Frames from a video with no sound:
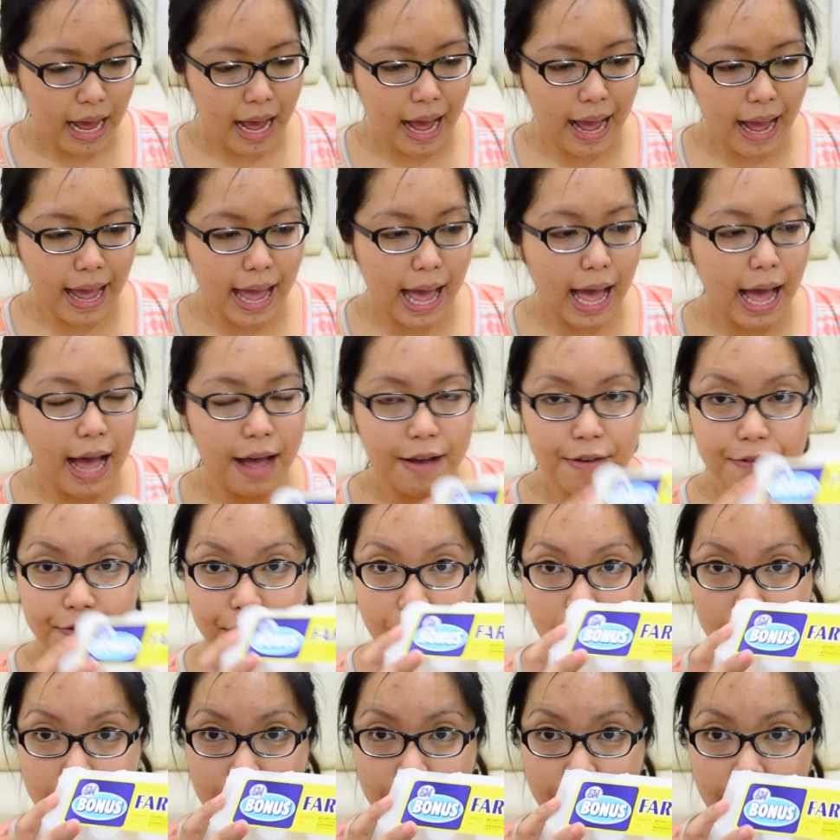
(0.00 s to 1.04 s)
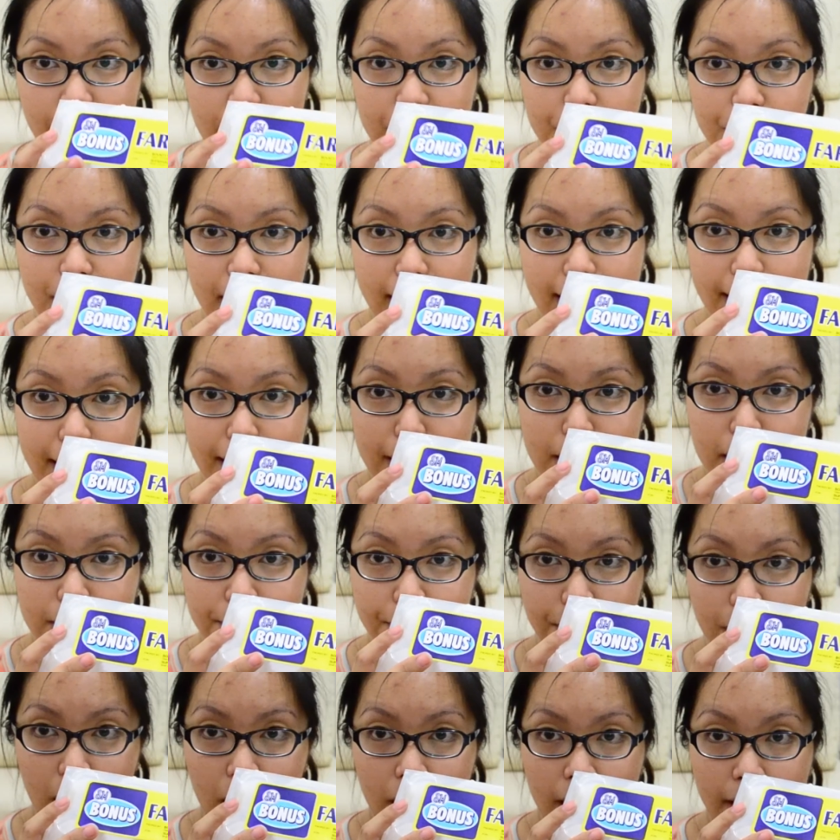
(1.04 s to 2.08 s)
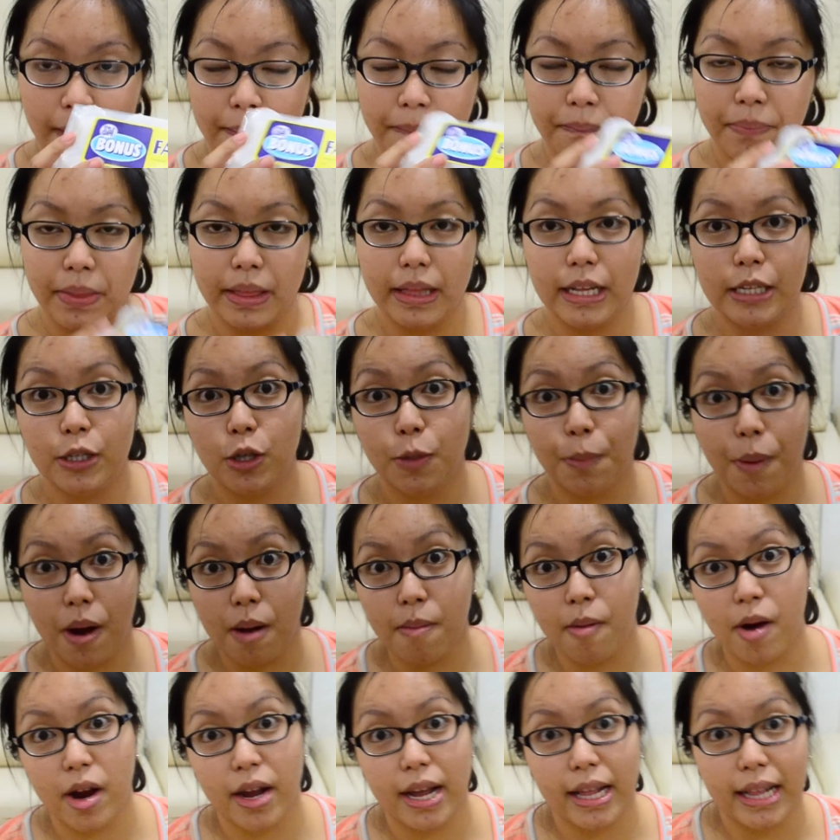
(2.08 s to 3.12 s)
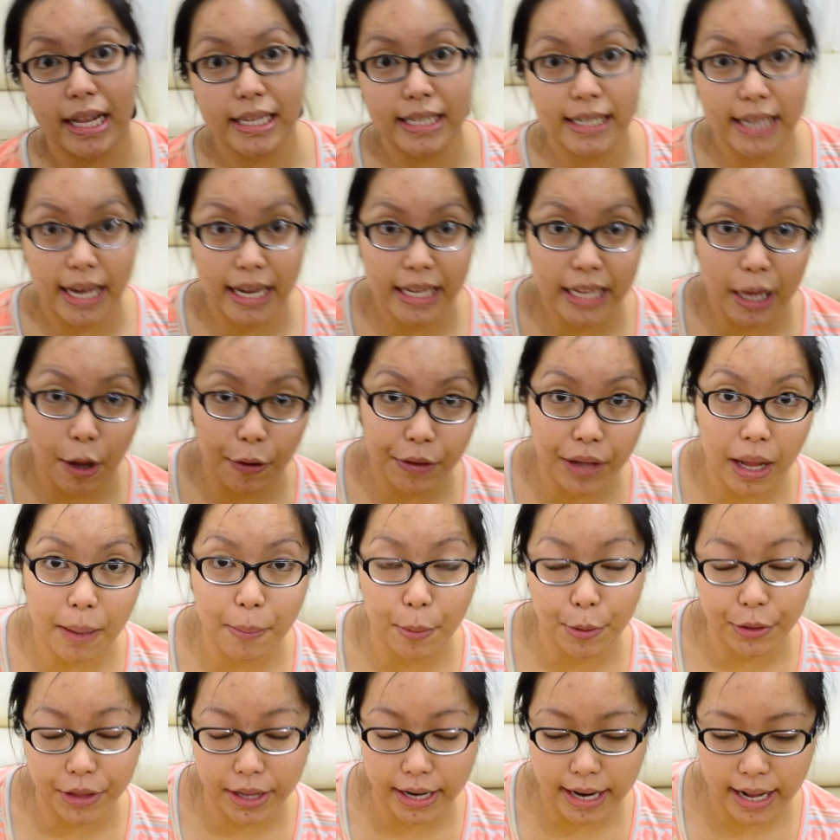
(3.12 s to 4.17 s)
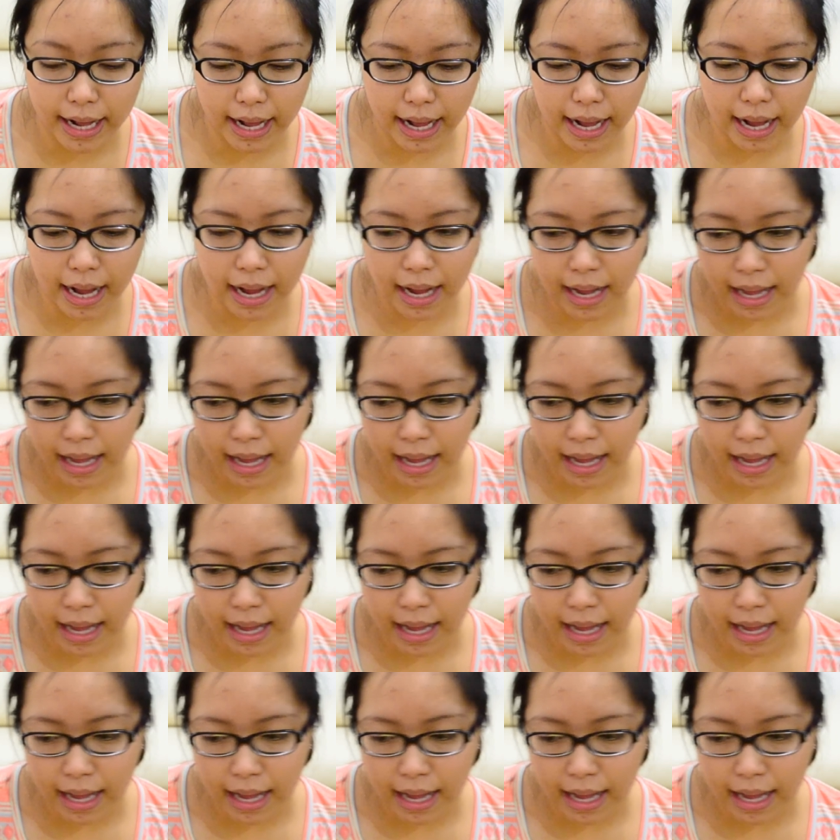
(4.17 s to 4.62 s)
I have farm fresh eggs from the supermarket kasi nga hindi ako nakapunta ng